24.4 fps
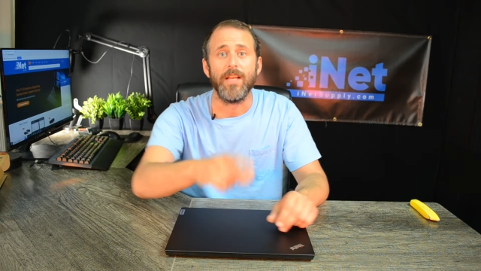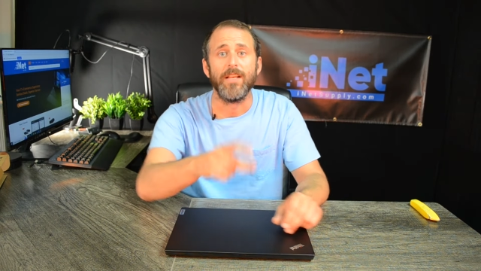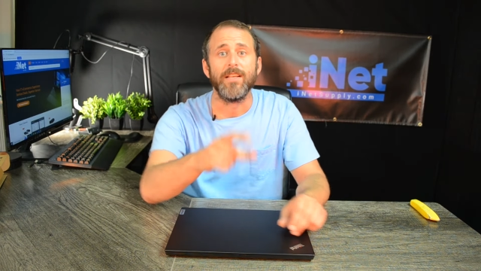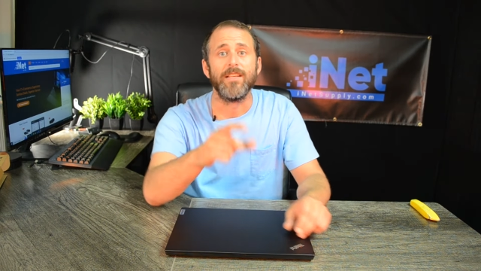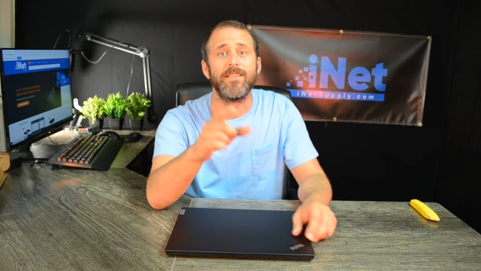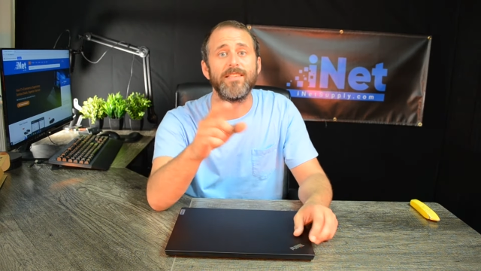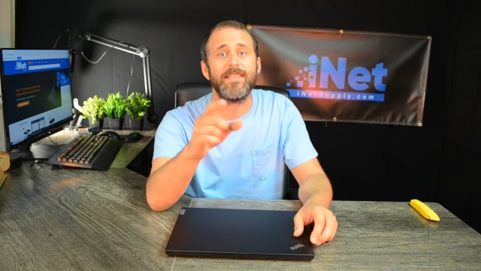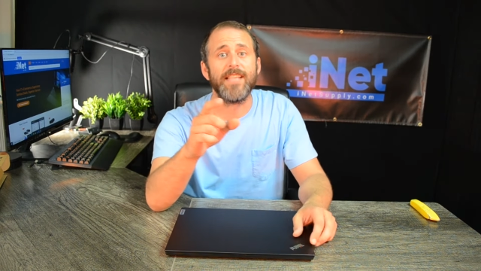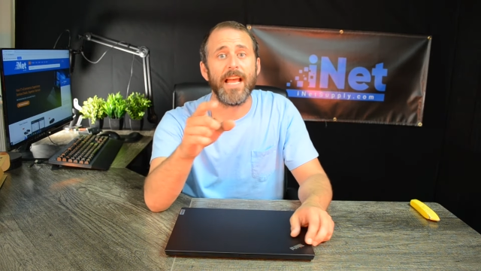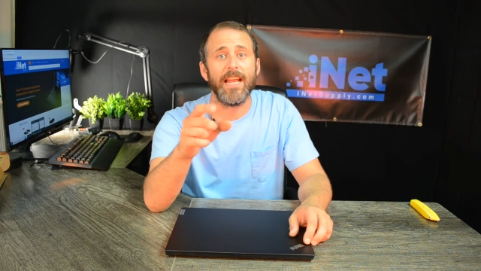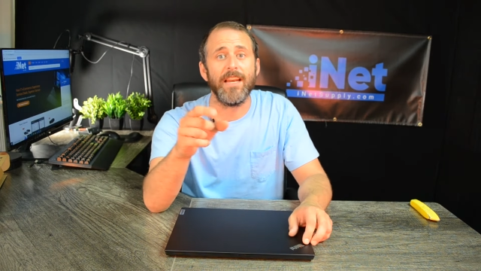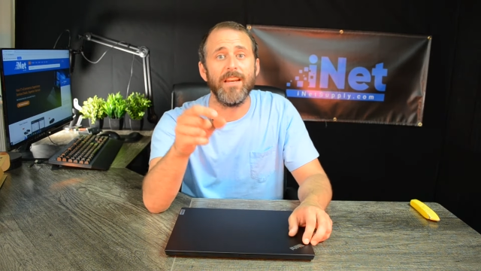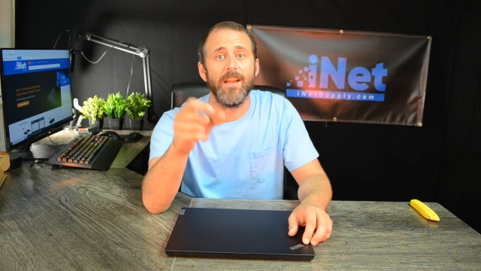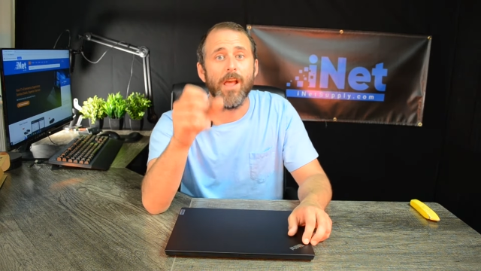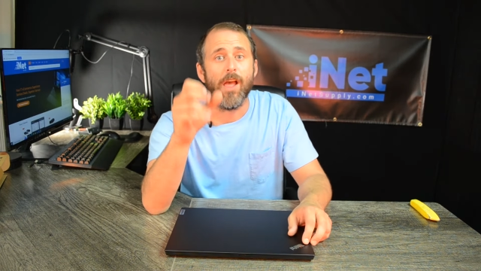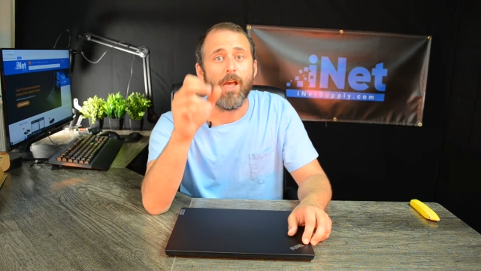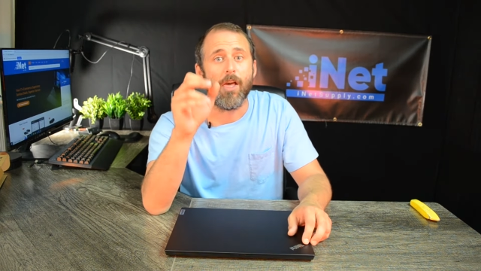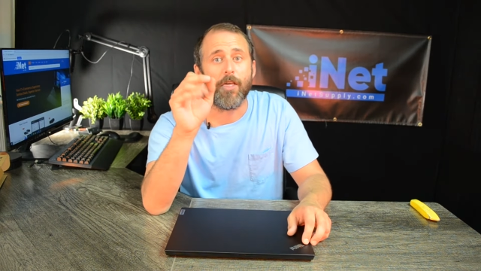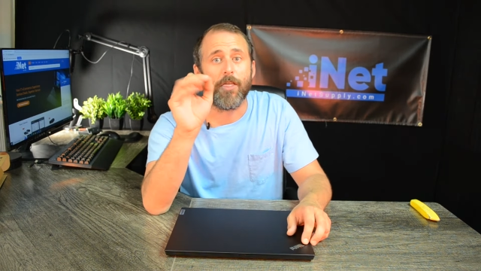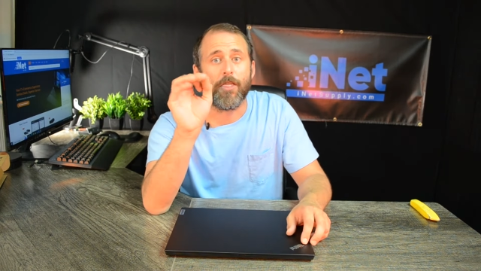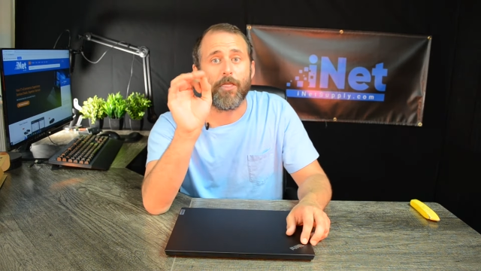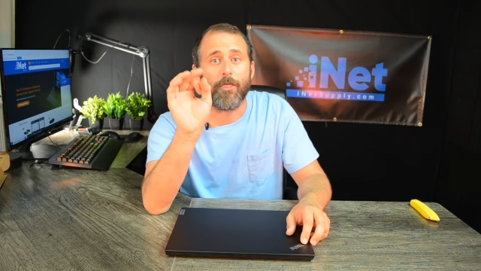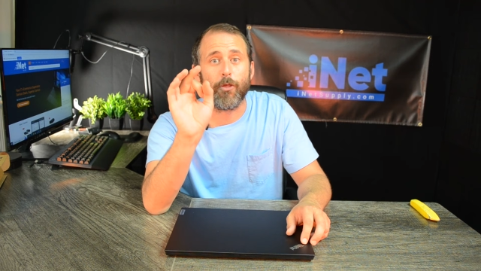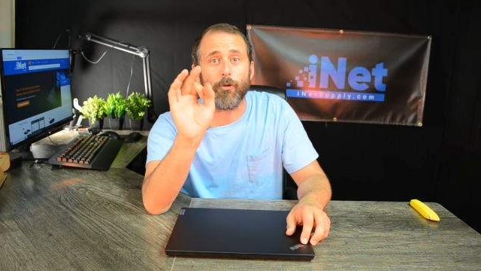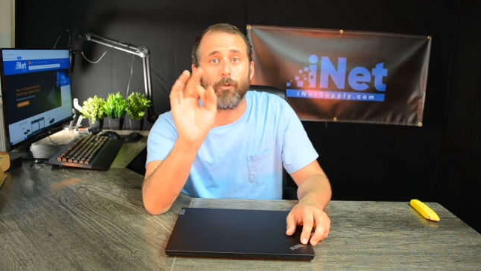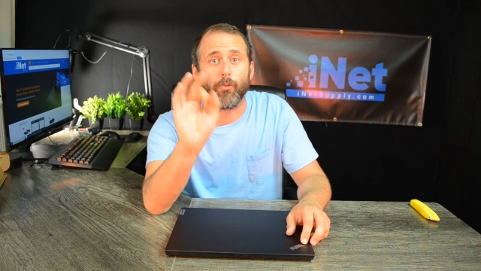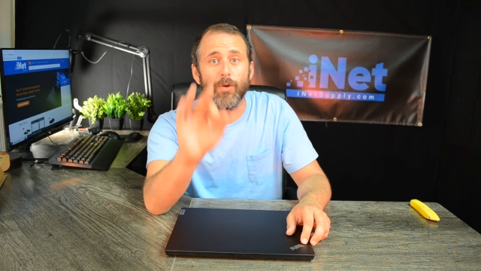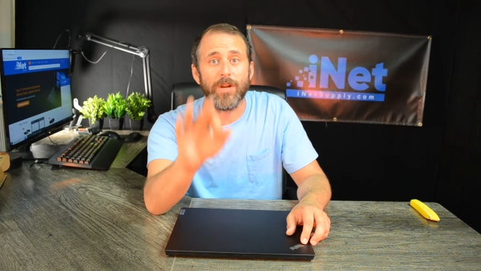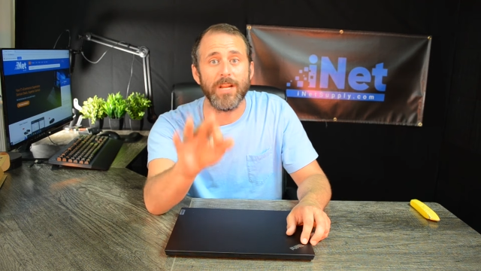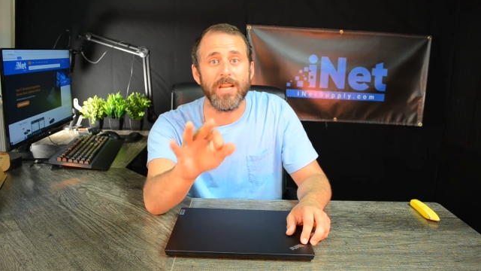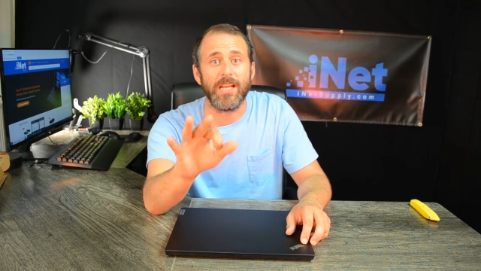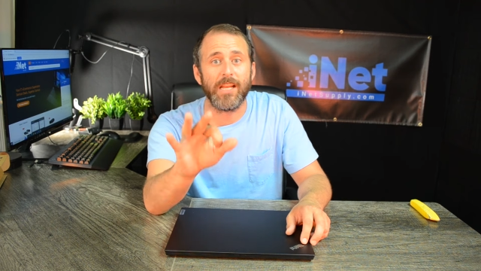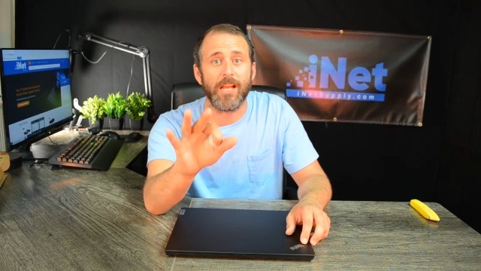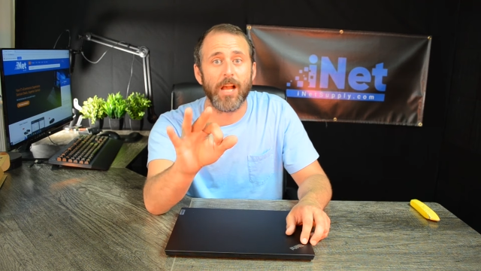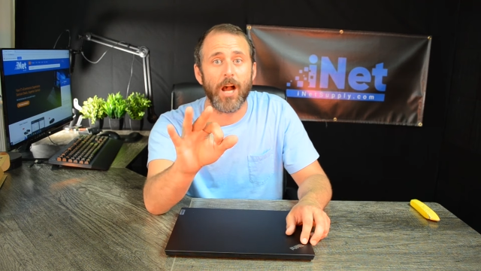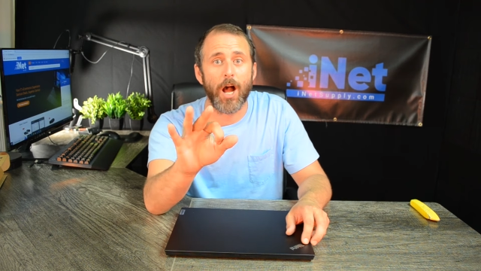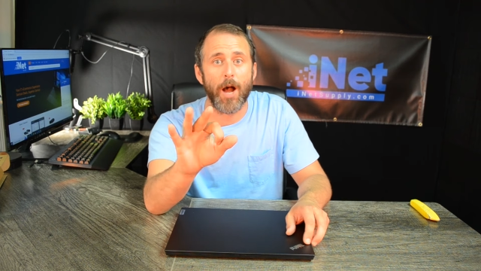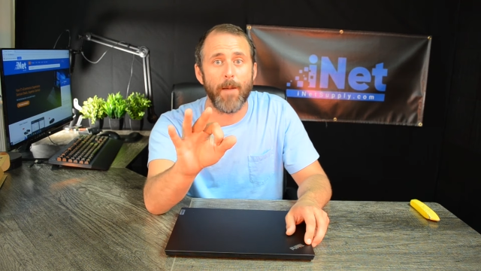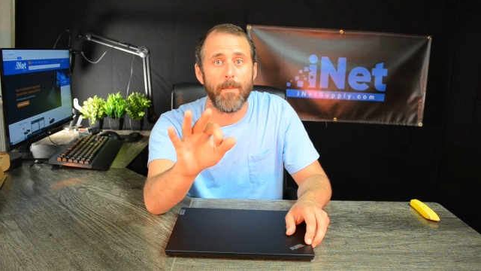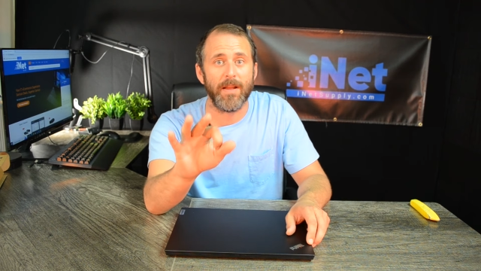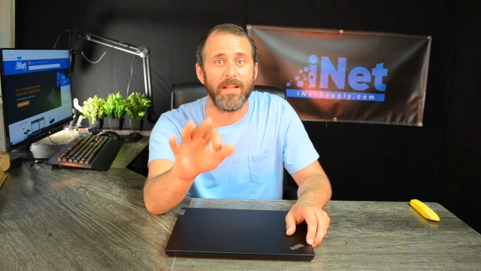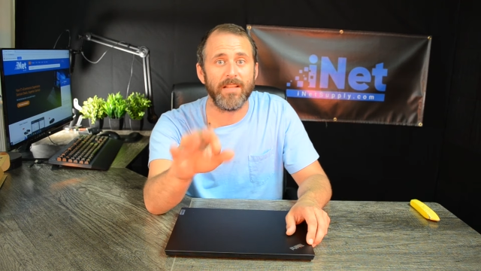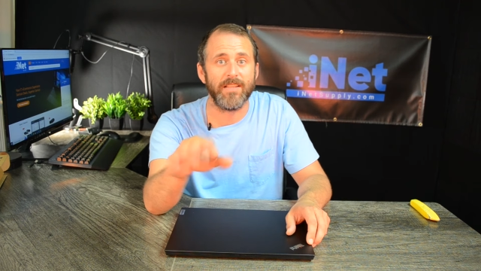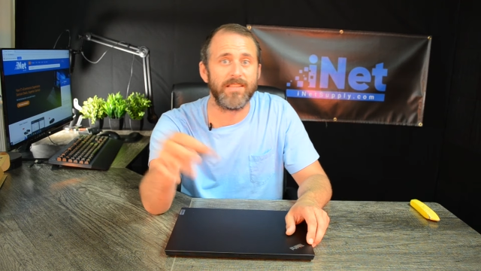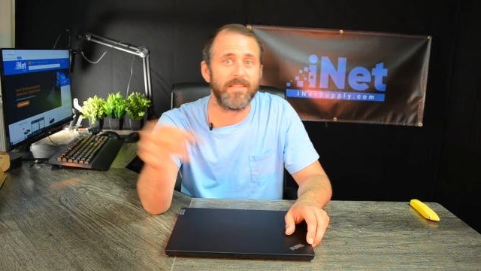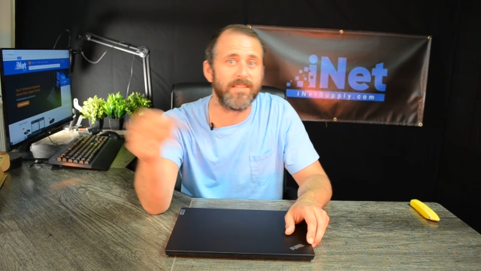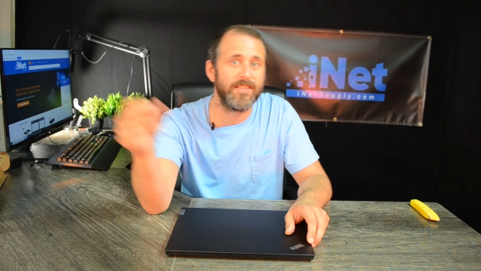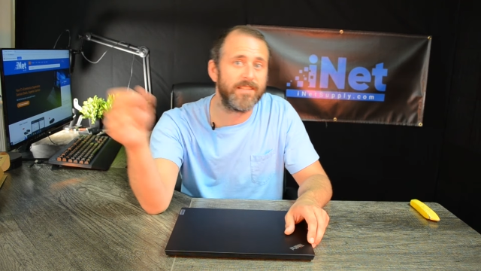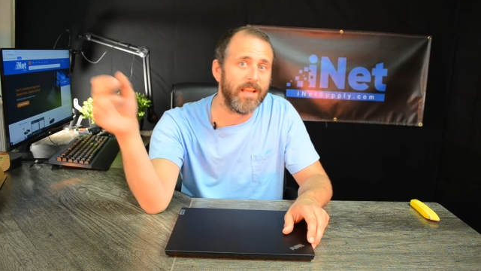Send 3
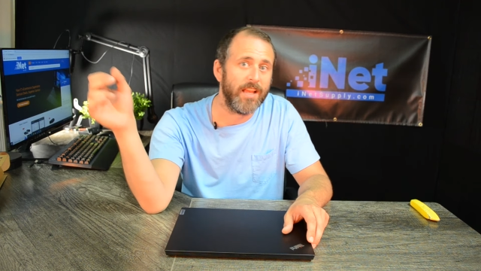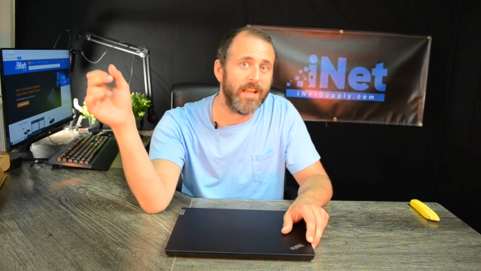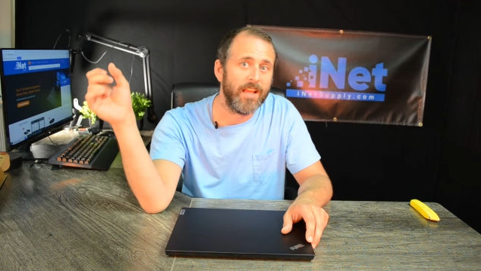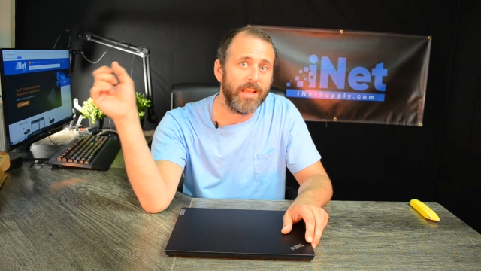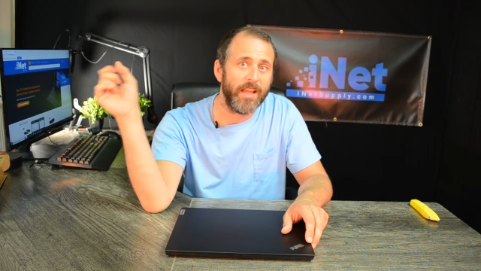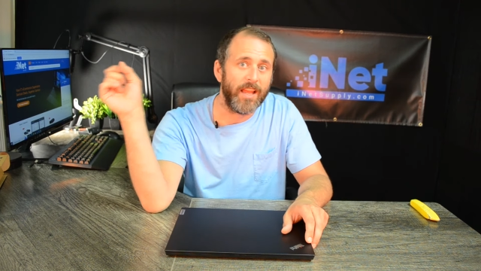comments